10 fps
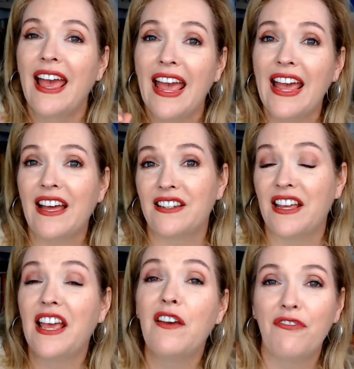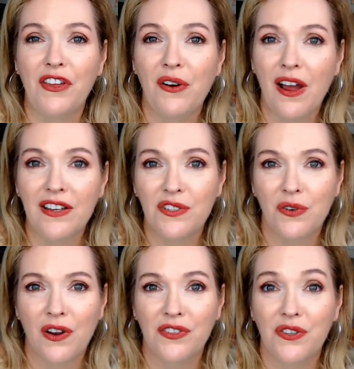And if their eyes
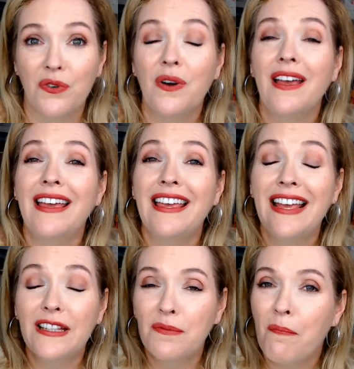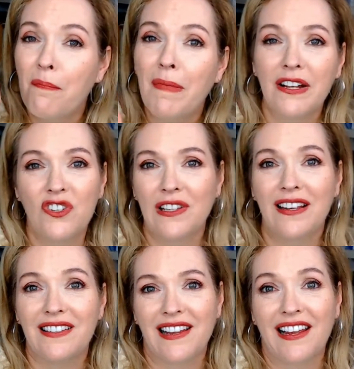are on you, it's much
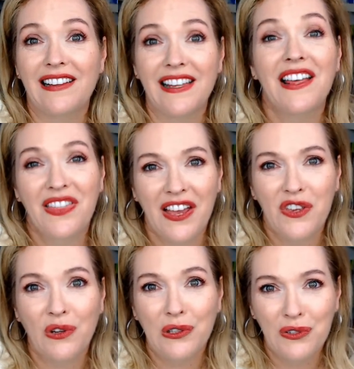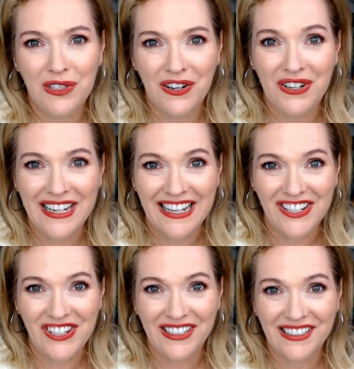less likely that you'll lose their
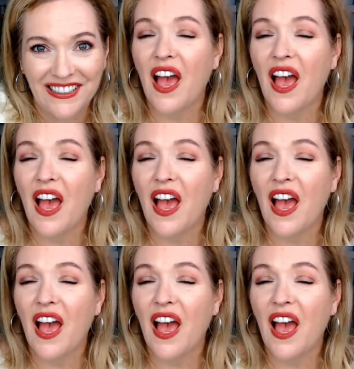attention.